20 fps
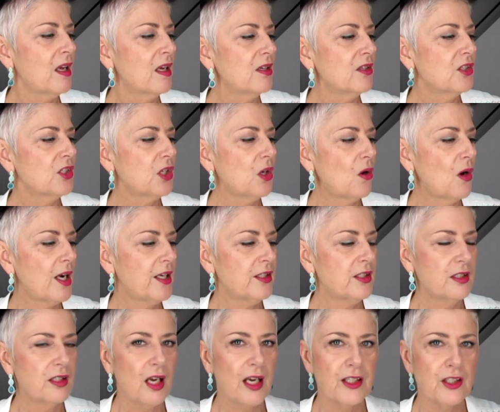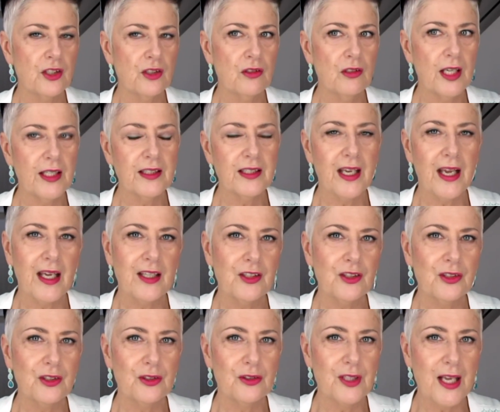So I do like the
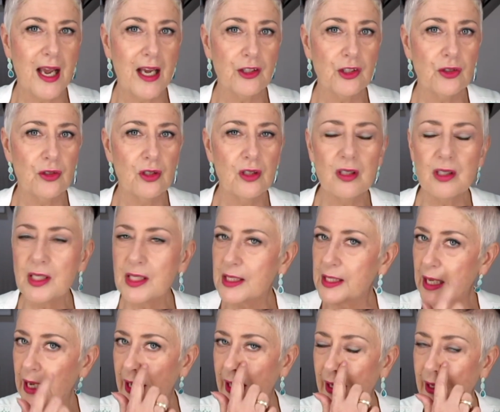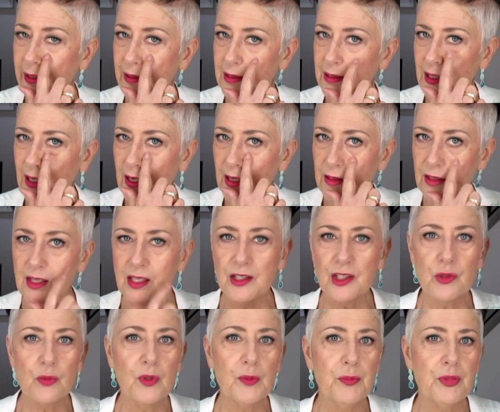Andalou Naturals, and
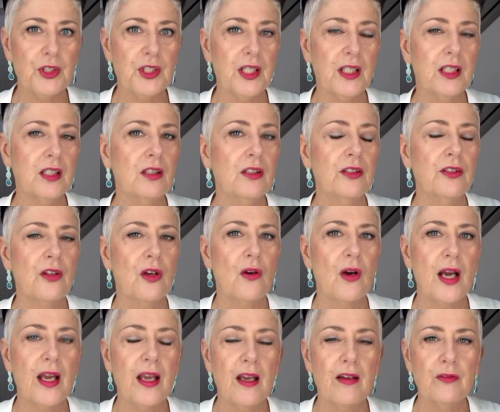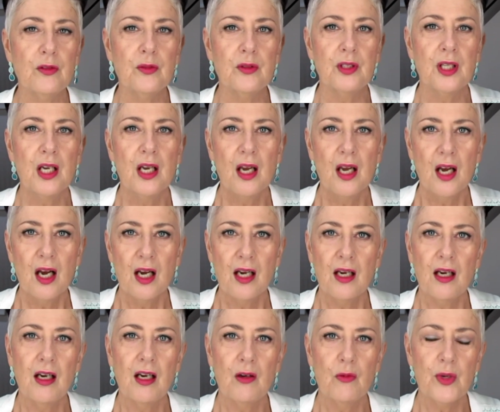this one particular though, I haven't,
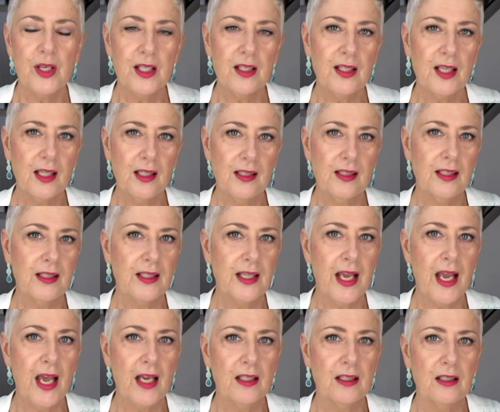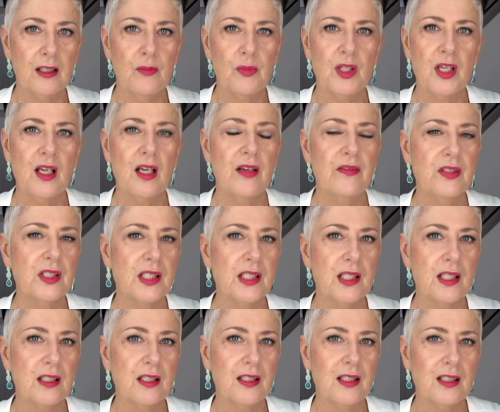we can get it in Canada, but I haven't
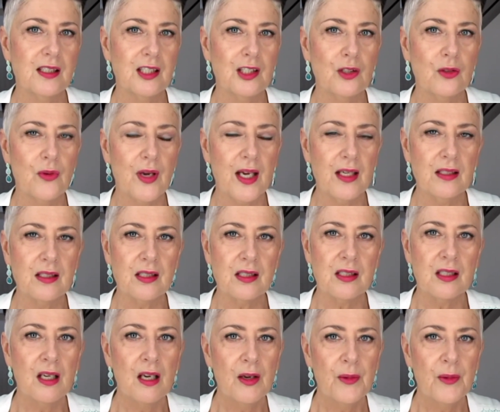seen it in the US.